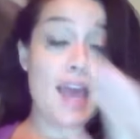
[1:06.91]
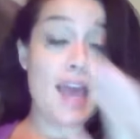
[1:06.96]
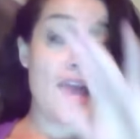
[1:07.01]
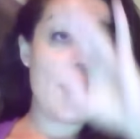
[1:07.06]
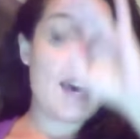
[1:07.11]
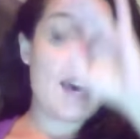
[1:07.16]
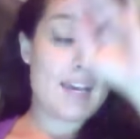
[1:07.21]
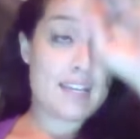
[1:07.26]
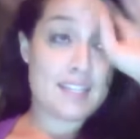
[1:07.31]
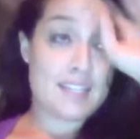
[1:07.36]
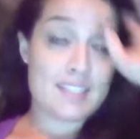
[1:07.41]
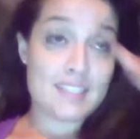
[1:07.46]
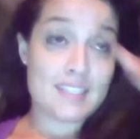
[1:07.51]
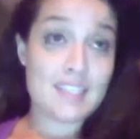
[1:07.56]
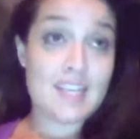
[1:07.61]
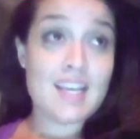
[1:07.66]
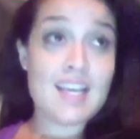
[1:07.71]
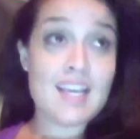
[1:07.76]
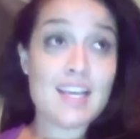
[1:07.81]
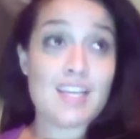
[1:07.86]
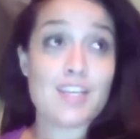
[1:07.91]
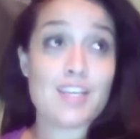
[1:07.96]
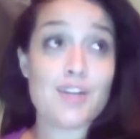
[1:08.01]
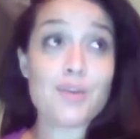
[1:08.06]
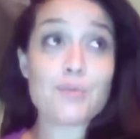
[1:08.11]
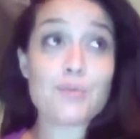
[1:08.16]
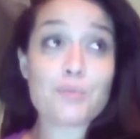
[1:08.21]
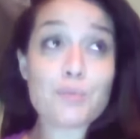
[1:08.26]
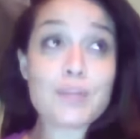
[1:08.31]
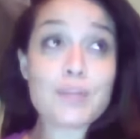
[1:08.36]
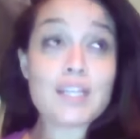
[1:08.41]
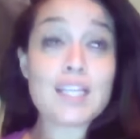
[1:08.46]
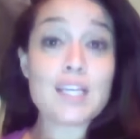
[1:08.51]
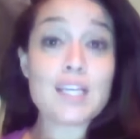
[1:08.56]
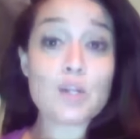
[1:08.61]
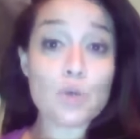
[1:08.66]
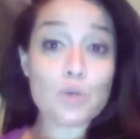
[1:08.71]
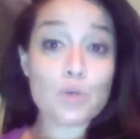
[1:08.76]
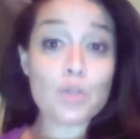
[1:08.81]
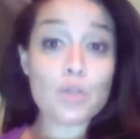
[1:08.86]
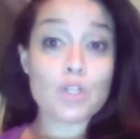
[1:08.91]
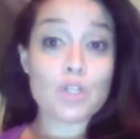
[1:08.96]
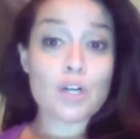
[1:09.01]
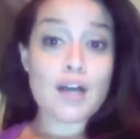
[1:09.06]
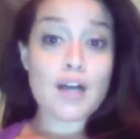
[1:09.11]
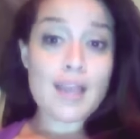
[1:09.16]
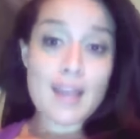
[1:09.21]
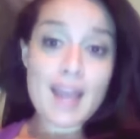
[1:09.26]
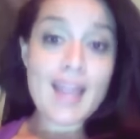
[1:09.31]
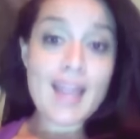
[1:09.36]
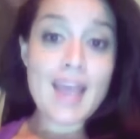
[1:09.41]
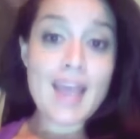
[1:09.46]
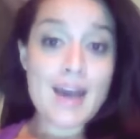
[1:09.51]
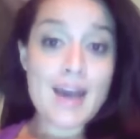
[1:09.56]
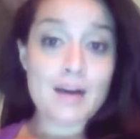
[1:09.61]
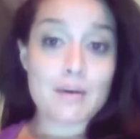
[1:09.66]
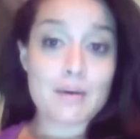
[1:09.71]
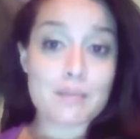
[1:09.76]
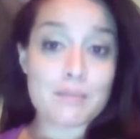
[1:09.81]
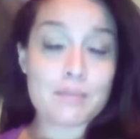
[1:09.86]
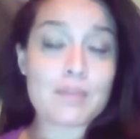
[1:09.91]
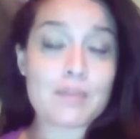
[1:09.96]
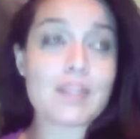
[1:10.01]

and you're really cool, and I am.